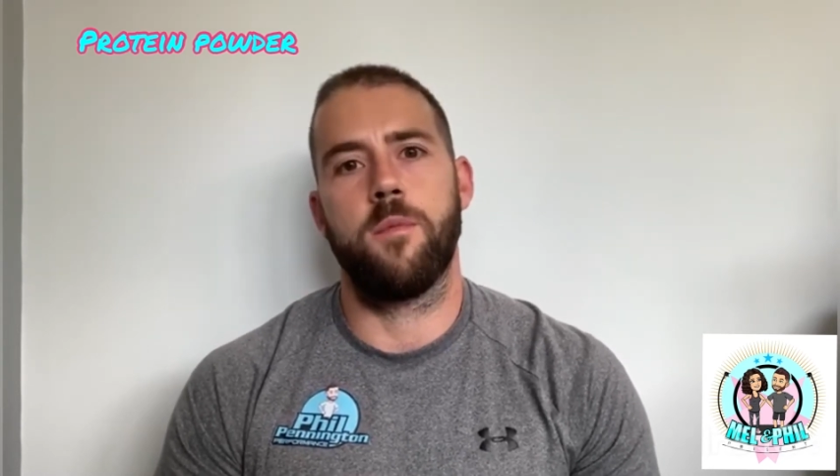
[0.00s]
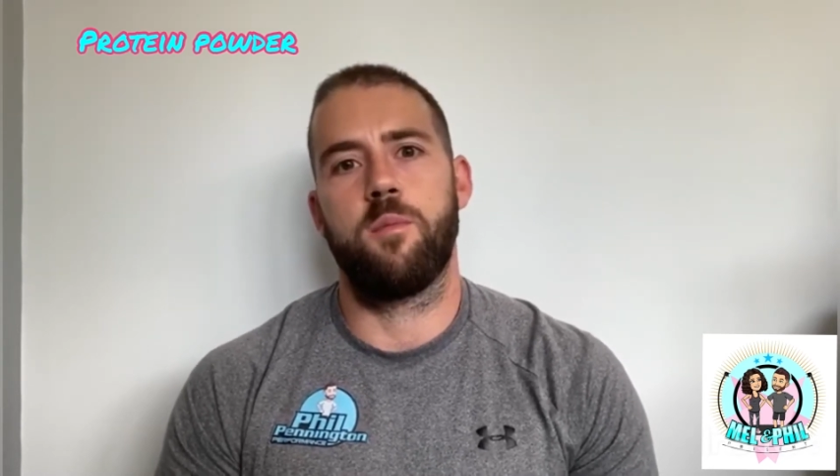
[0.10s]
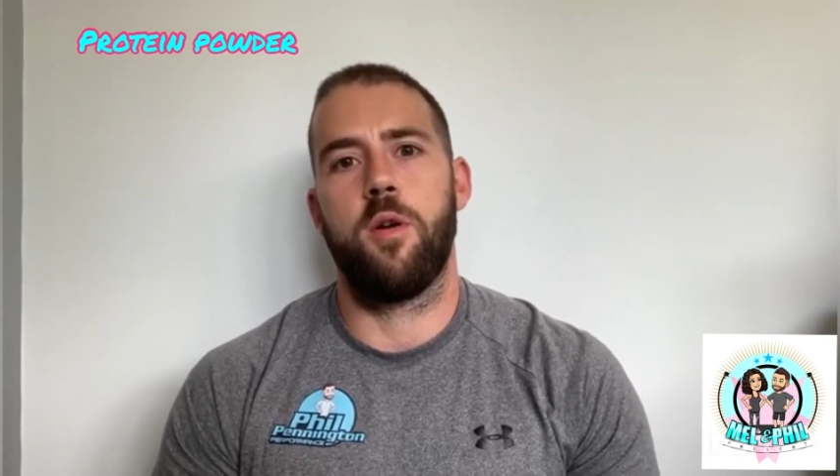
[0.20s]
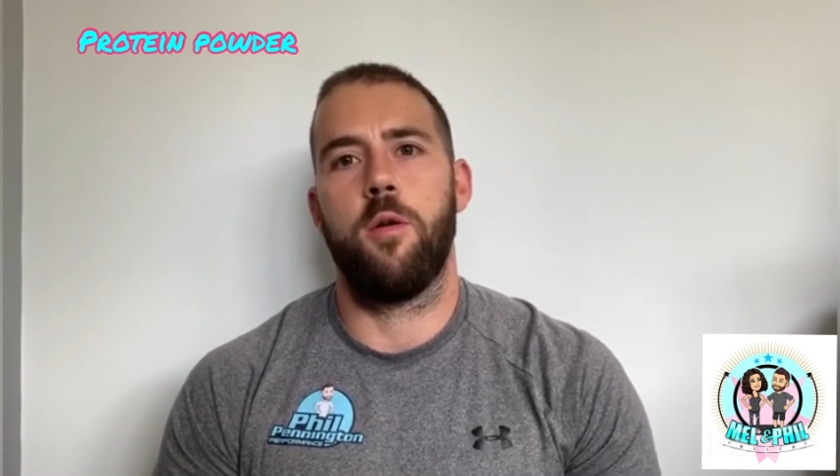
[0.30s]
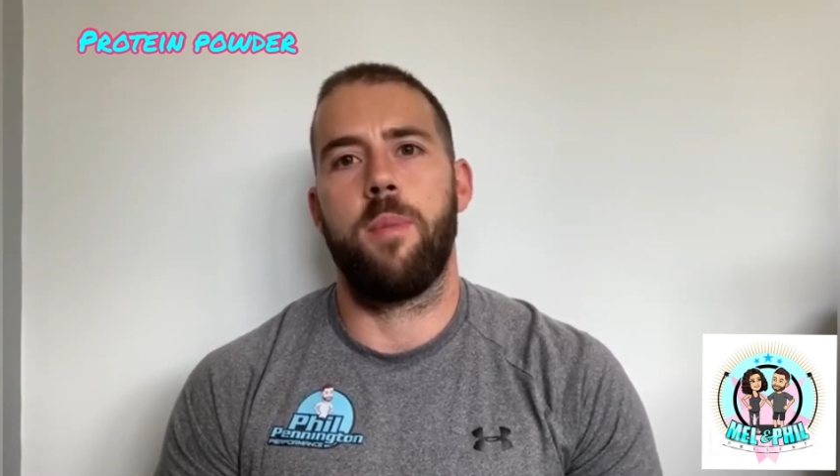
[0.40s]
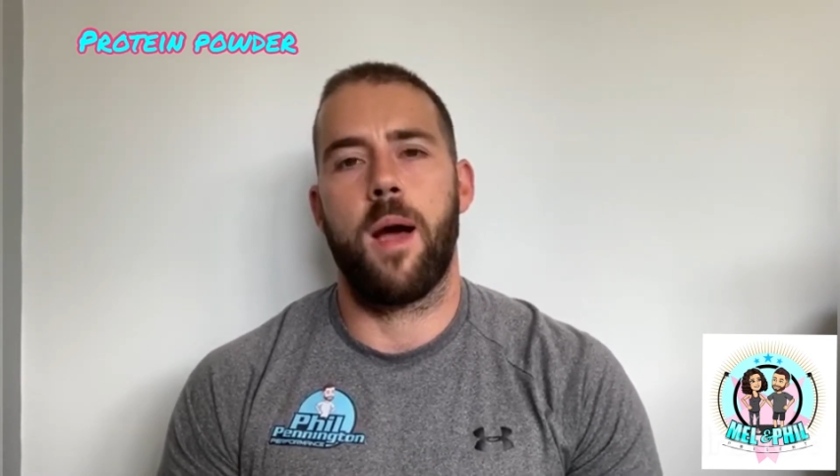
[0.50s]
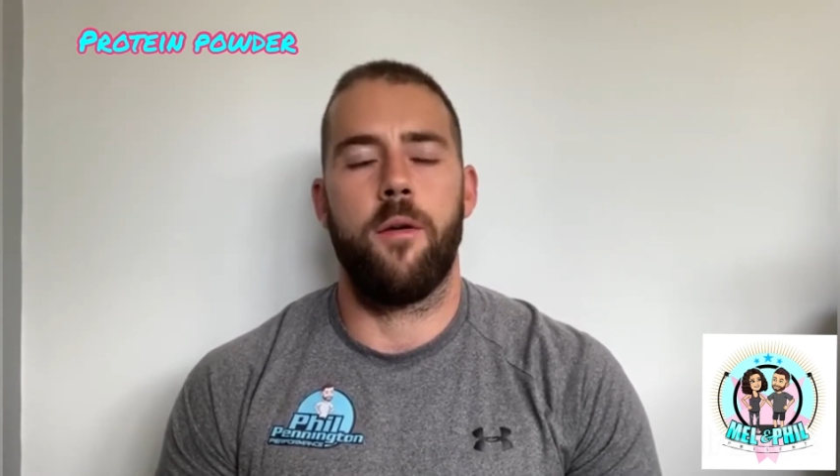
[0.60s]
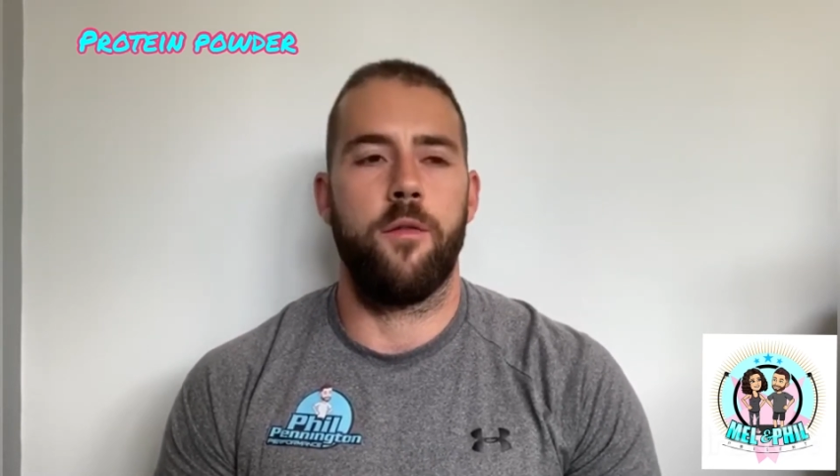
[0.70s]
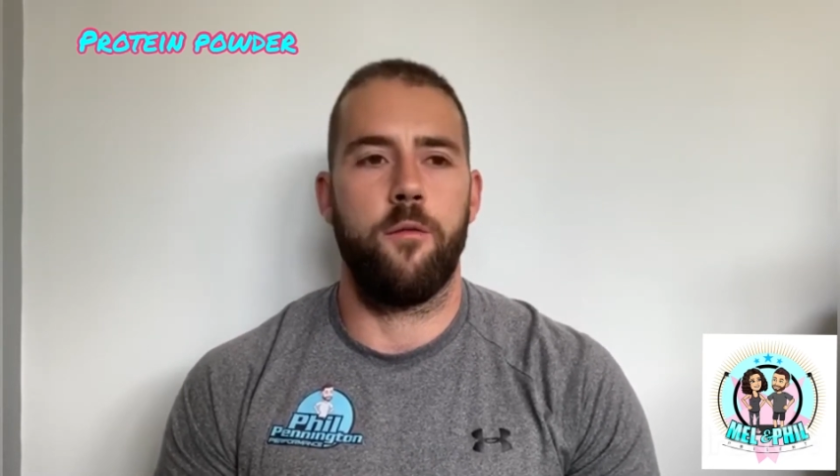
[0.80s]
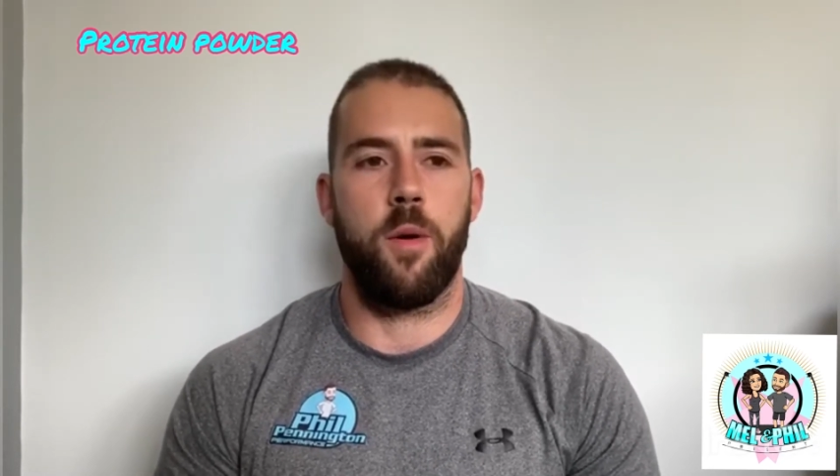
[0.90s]
per
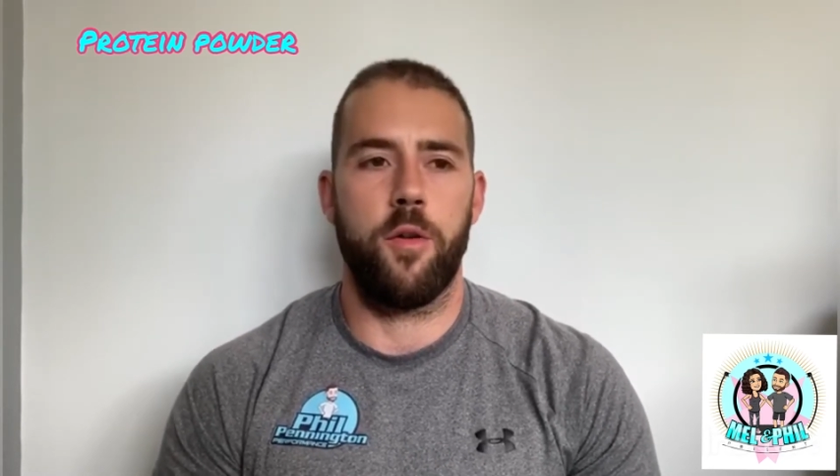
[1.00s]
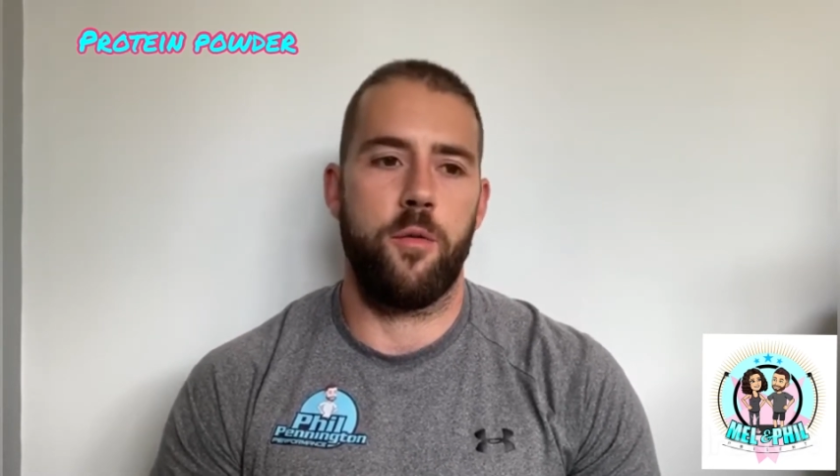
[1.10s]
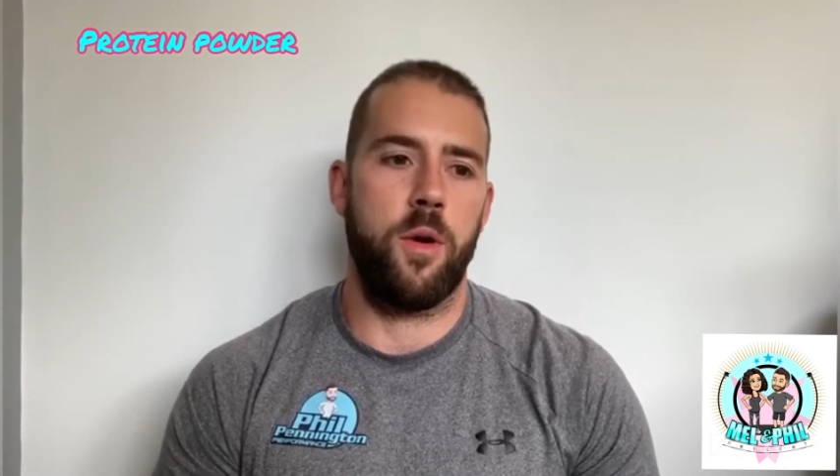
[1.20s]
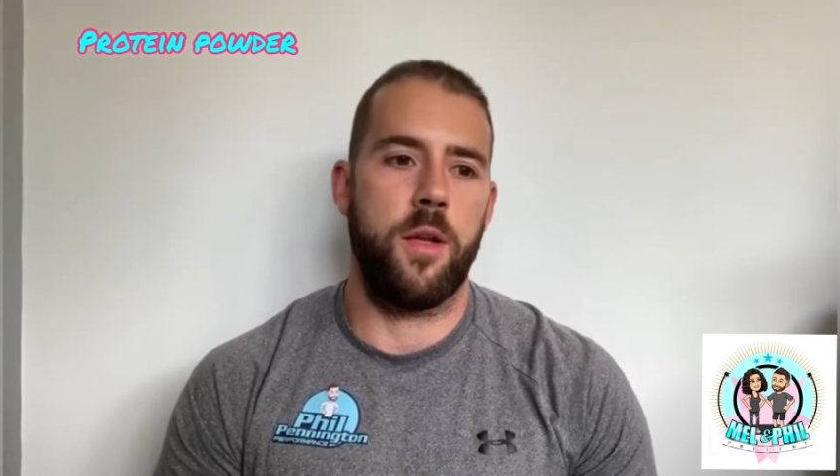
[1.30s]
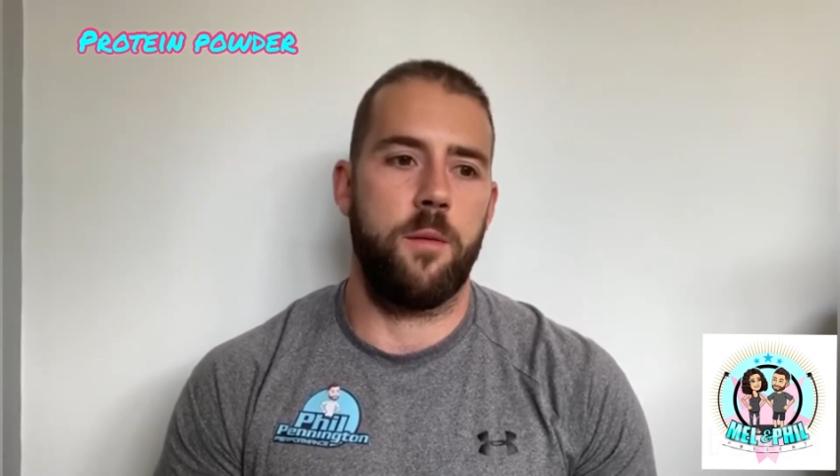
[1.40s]
pound of body weight,